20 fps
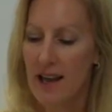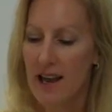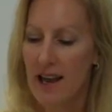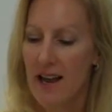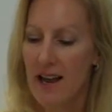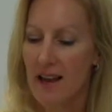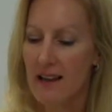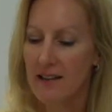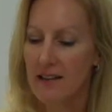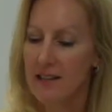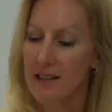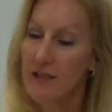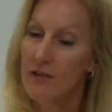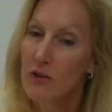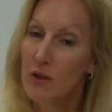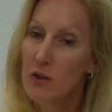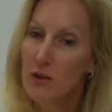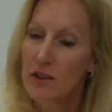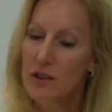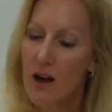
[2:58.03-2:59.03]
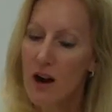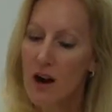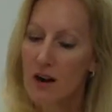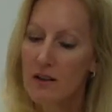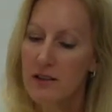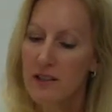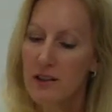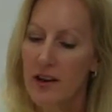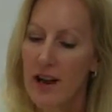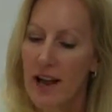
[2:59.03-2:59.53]
And if those
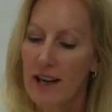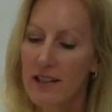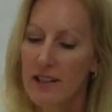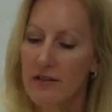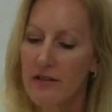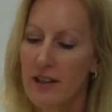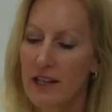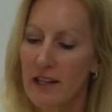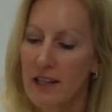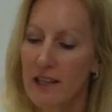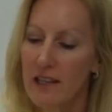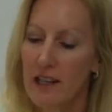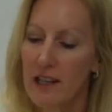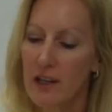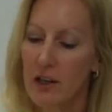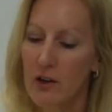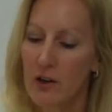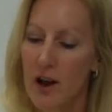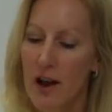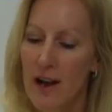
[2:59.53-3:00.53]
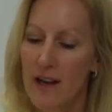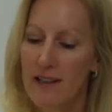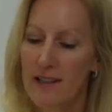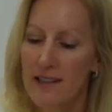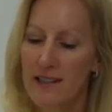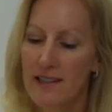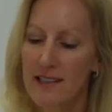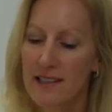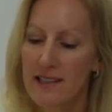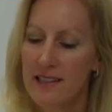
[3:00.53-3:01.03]
cards are activated later on,
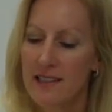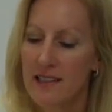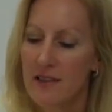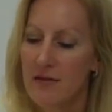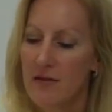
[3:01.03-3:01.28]
it's as